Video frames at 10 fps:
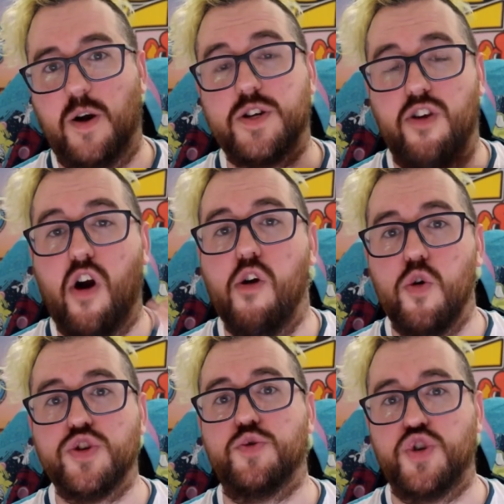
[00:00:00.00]
Because there are
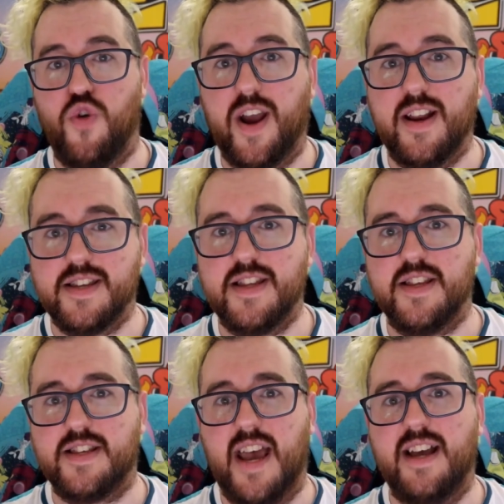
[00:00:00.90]
also trainers in
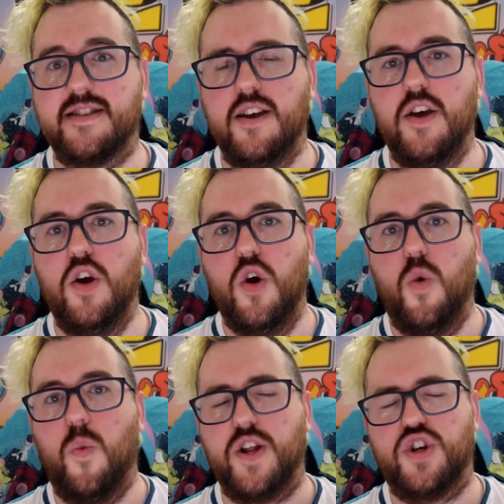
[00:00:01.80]
the set,
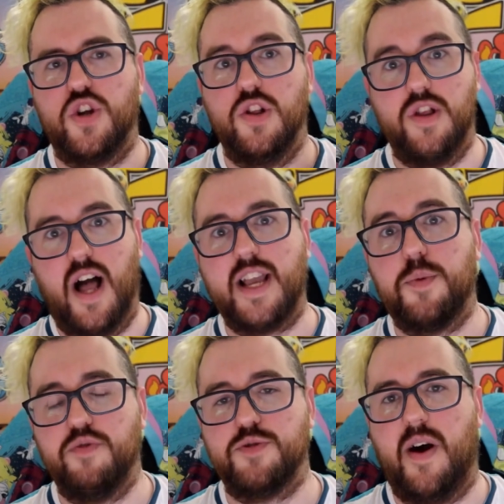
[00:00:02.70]
which,
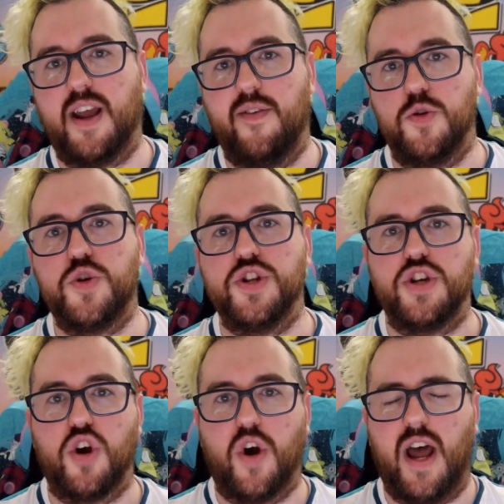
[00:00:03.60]
like Prismatic Evolutions,
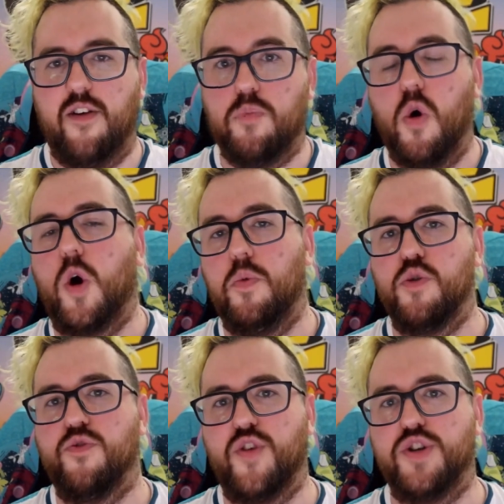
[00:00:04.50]
are going to have
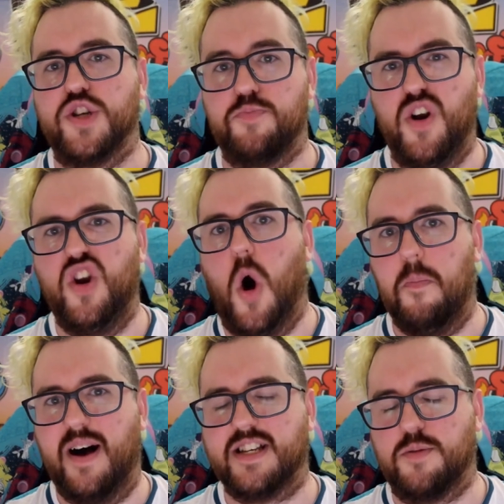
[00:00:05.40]
Pokeball reverses, but
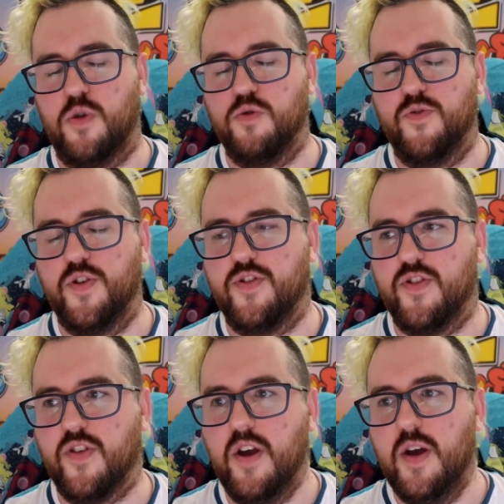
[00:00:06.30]
not Master Ball
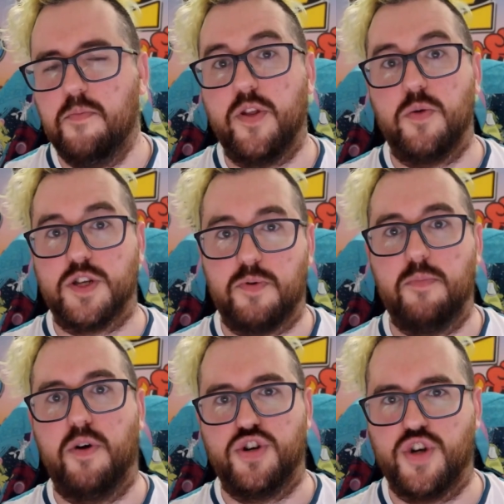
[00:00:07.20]
reverses. But there will be a
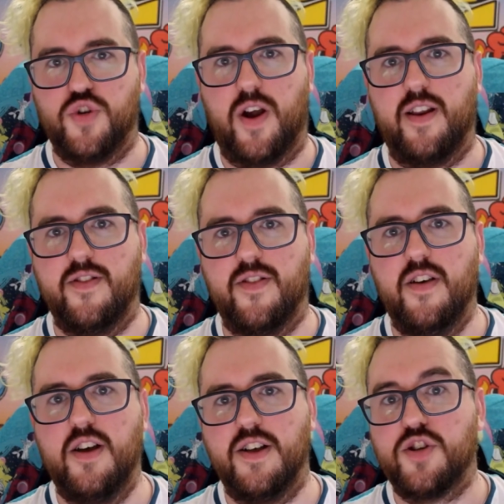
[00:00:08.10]
bunch of trainers,
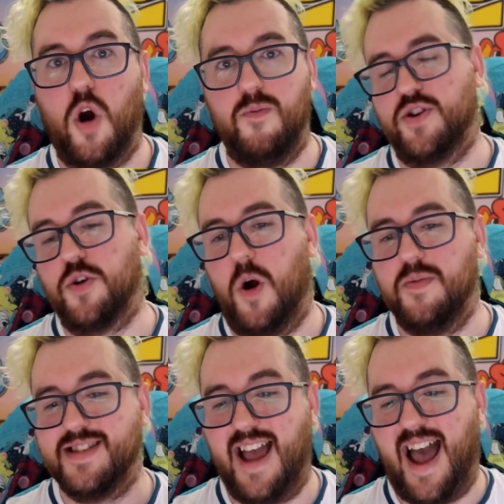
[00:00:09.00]
as commons and
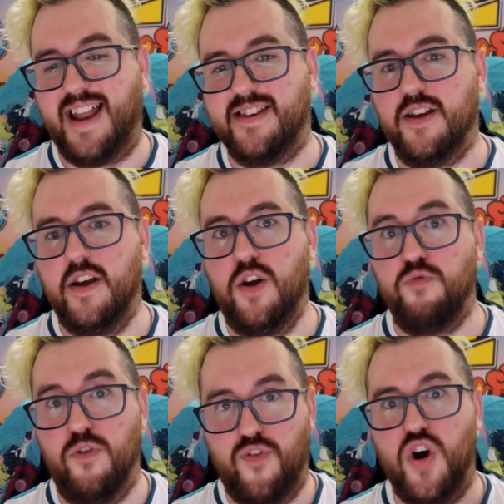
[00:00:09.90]
uncommons, and
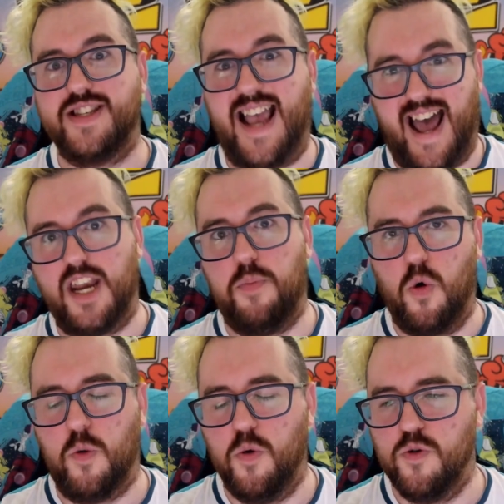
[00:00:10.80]
reverse and
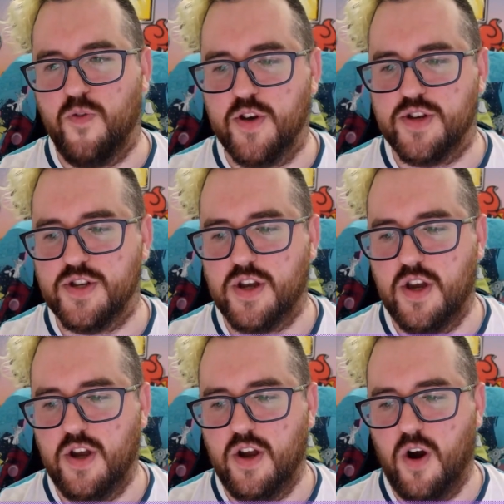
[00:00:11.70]
Pokeball reverses
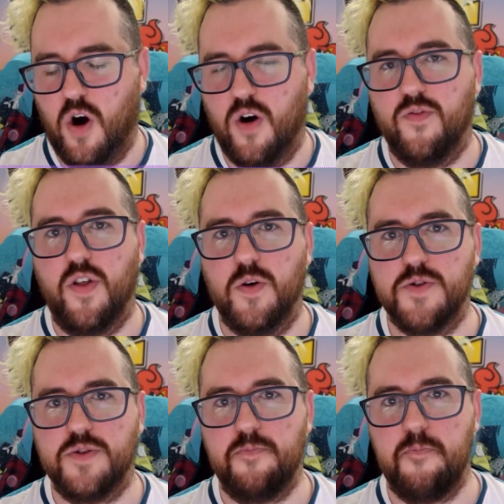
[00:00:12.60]
of those.